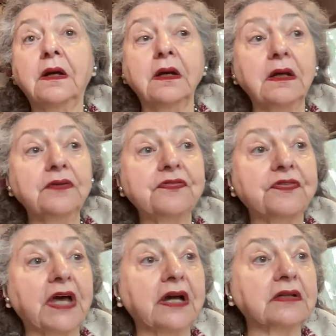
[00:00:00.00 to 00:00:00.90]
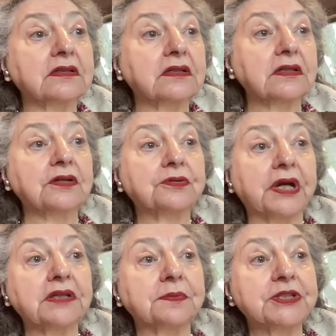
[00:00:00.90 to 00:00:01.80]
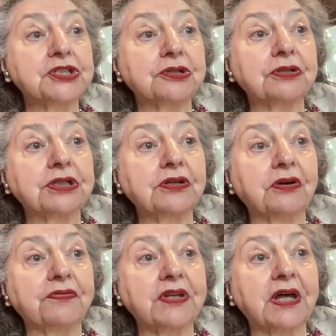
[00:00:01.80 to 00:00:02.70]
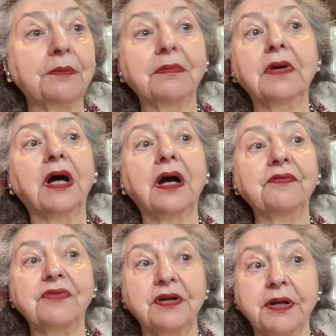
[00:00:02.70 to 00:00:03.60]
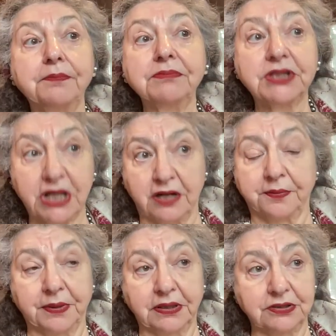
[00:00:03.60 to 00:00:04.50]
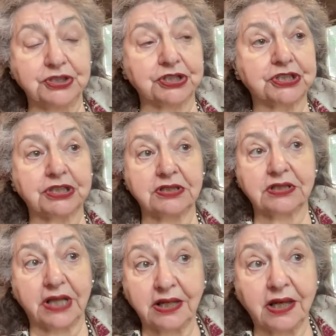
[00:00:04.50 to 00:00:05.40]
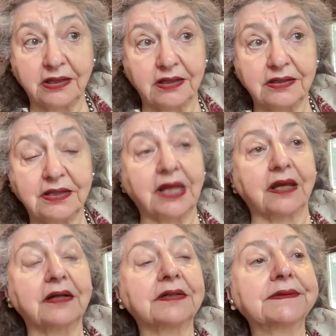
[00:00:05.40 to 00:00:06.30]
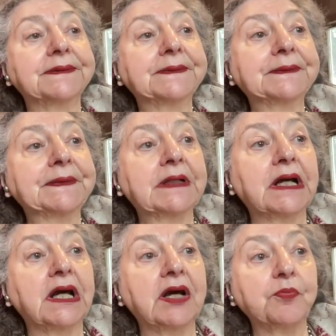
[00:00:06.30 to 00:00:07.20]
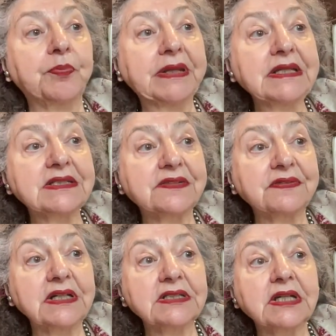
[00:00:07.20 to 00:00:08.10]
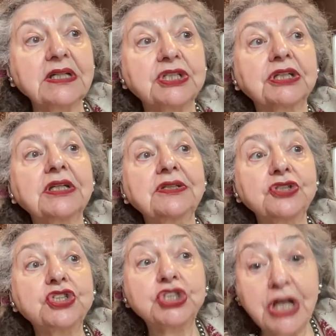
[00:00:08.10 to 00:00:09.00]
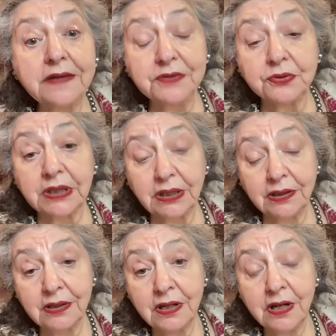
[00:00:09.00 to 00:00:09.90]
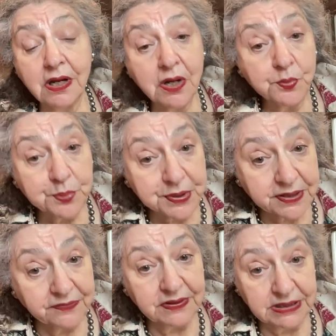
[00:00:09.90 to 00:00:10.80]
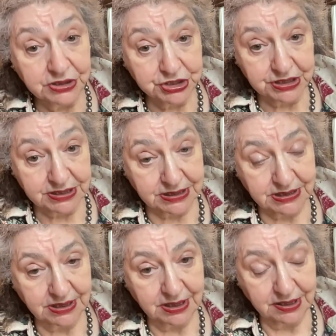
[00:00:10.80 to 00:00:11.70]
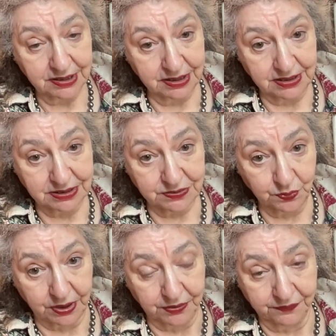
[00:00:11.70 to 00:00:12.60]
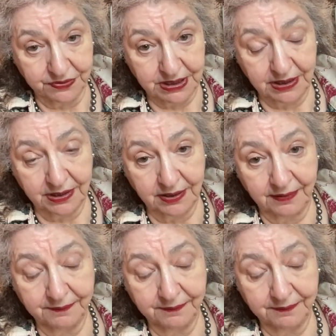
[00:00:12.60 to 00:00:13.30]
In fact, the great majority of them are very terrible logicians. They cannot think. But the civilization in general privileges this way of thinking.